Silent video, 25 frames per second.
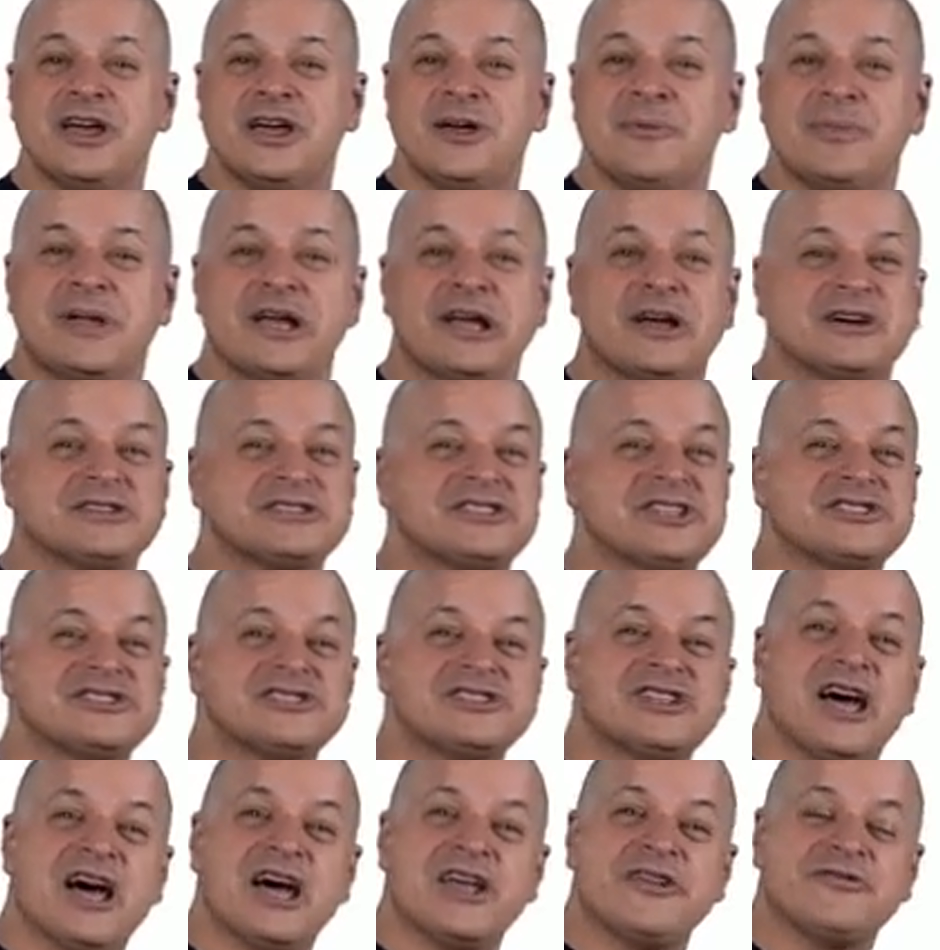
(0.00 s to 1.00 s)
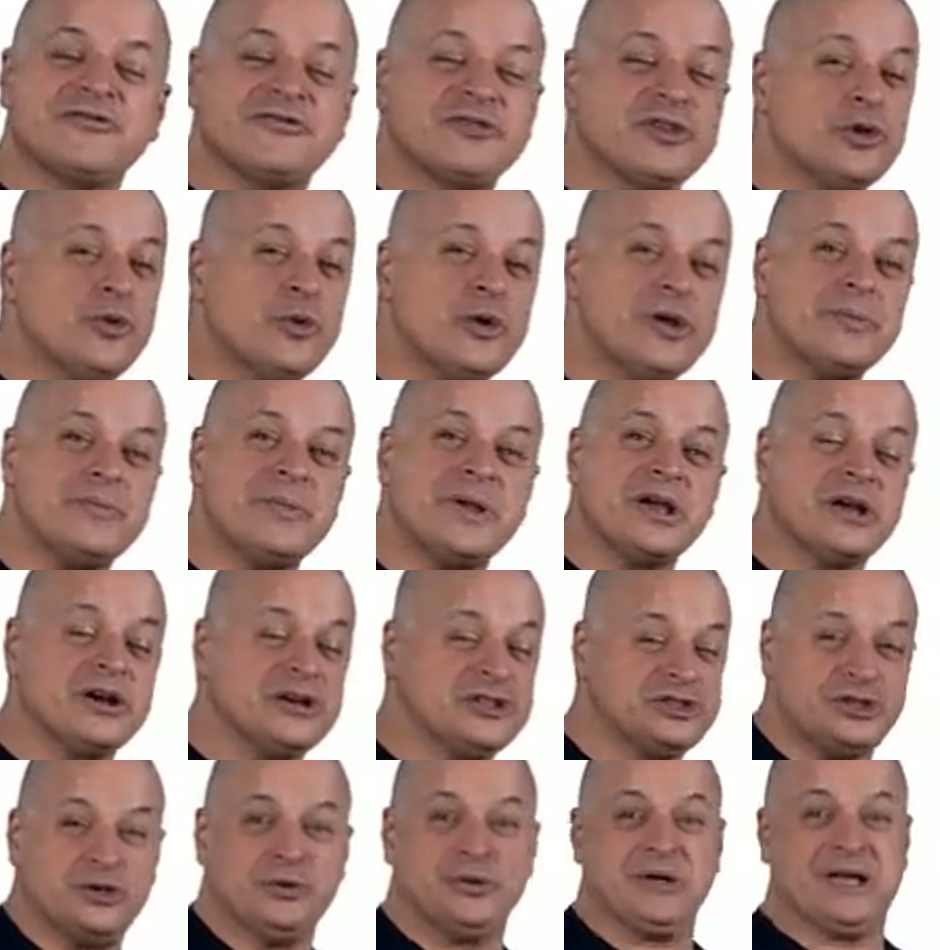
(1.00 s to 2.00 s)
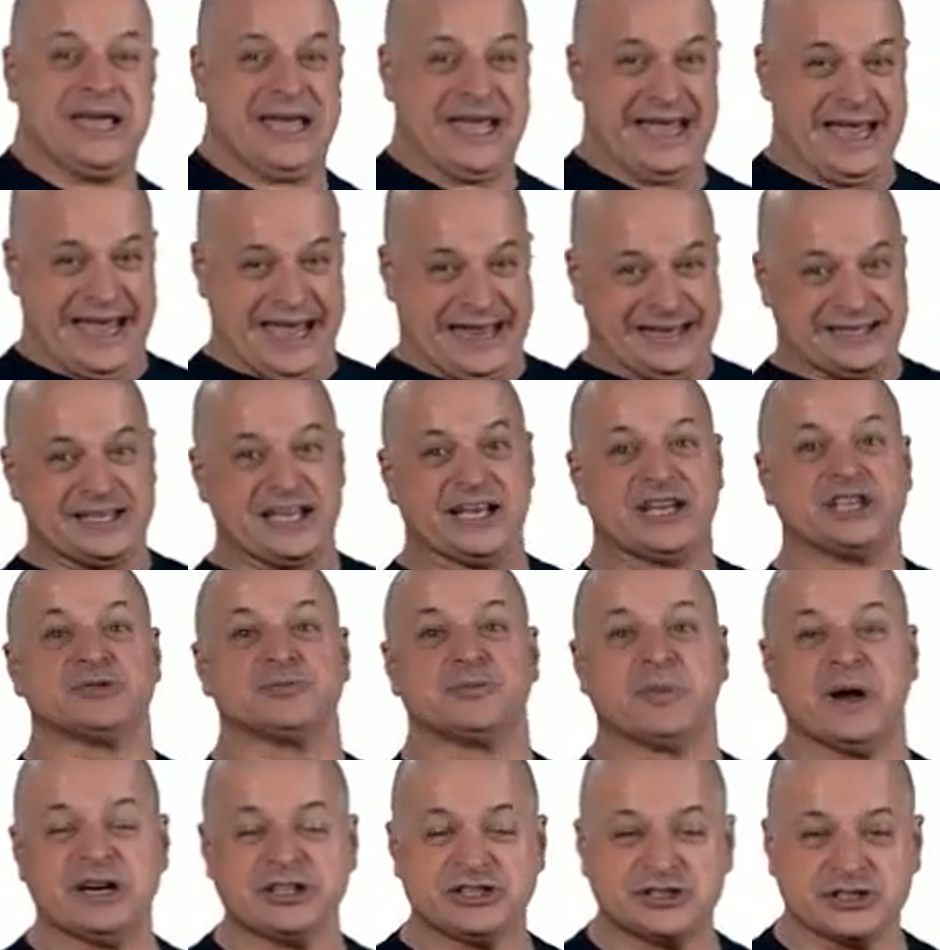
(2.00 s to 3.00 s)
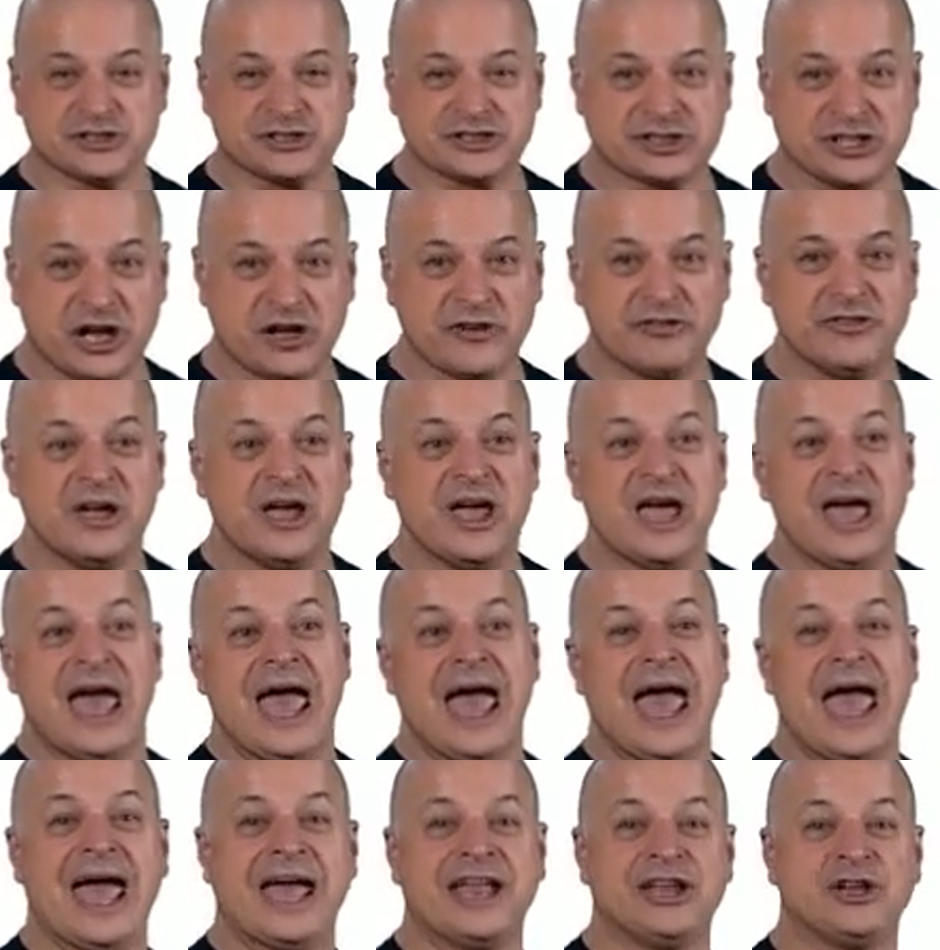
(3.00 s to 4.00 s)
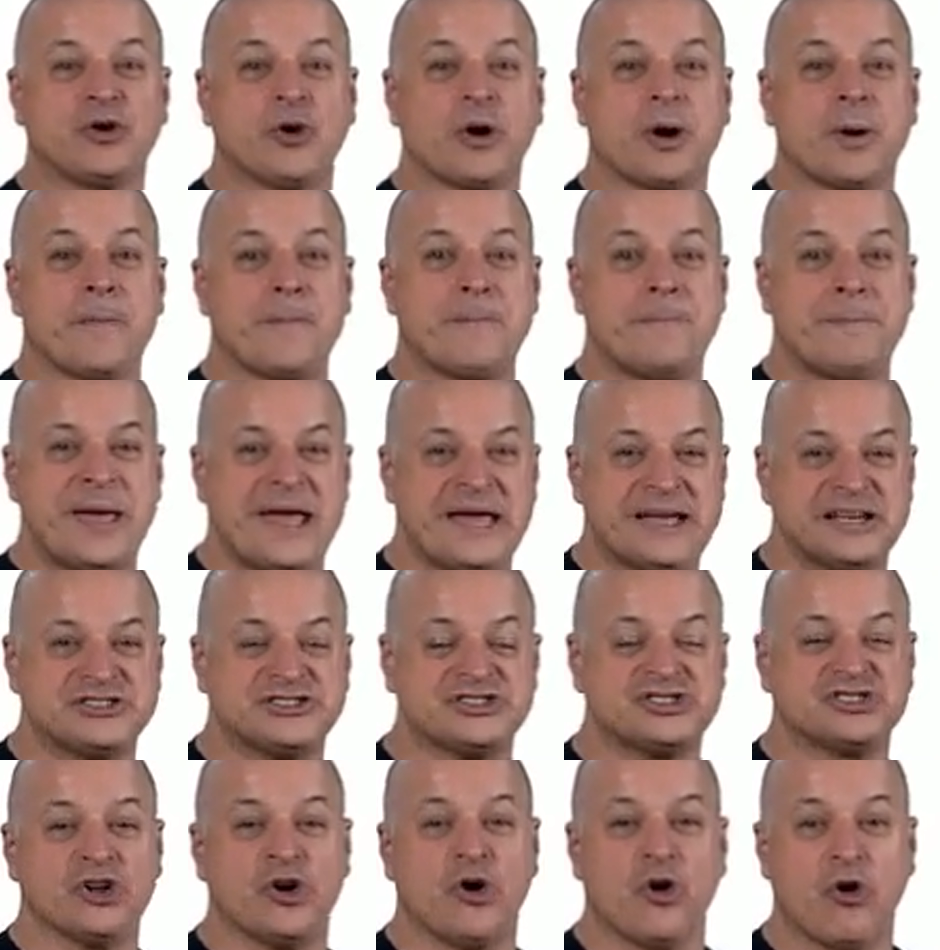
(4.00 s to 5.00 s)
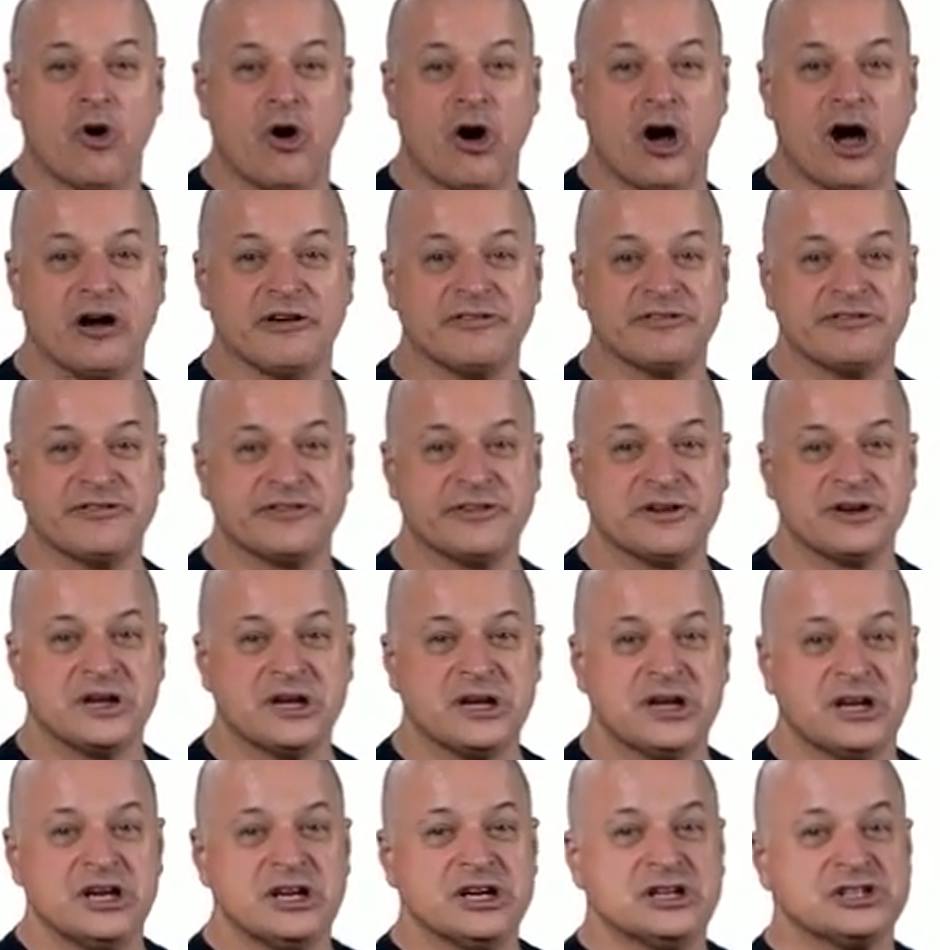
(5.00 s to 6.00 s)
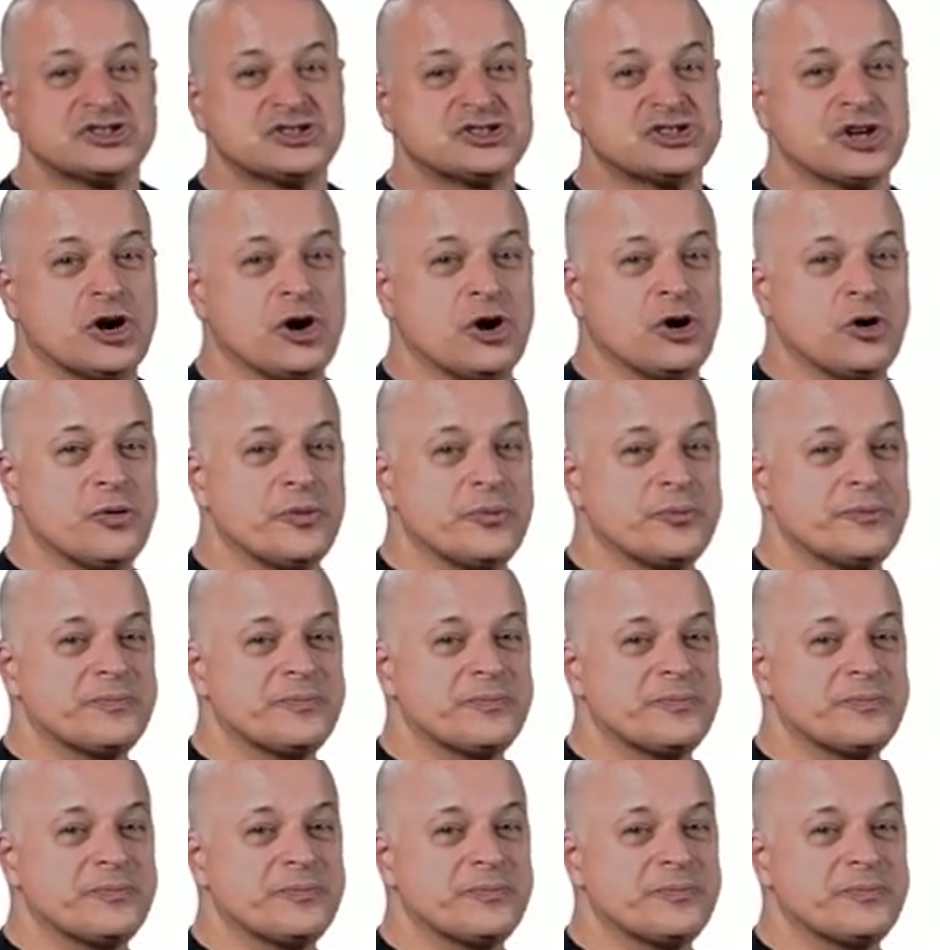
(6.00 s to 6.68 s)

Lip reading: because it's non-fluent, because you can't express yourself and you're pissed off. So